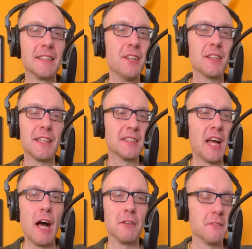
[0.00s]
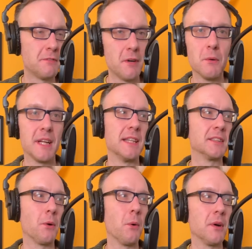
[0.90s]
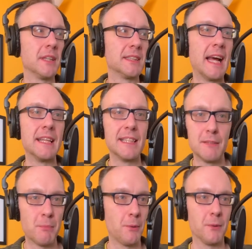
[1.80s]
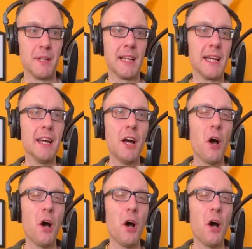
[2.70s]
not that it's out of focus or it's edited poorly